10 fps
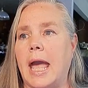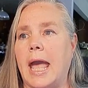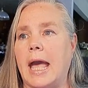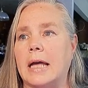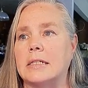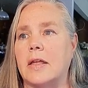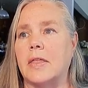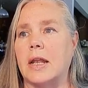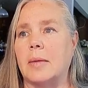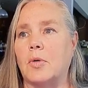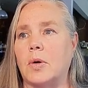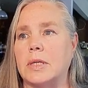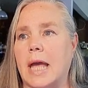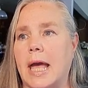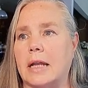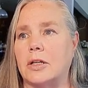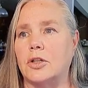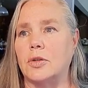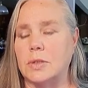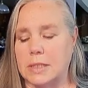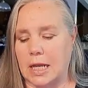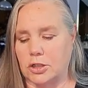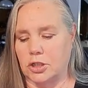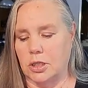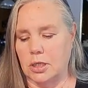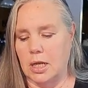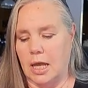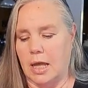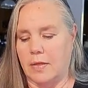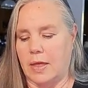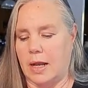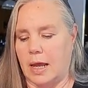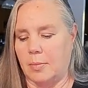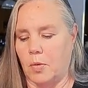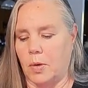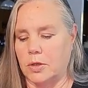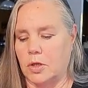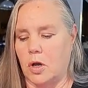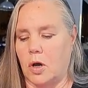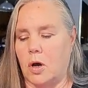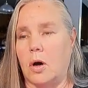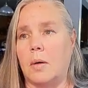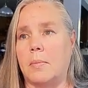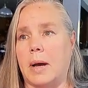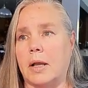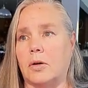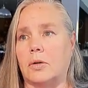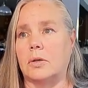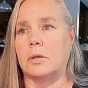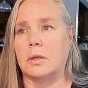And then I'm going to add a new section that I'm going to call Michael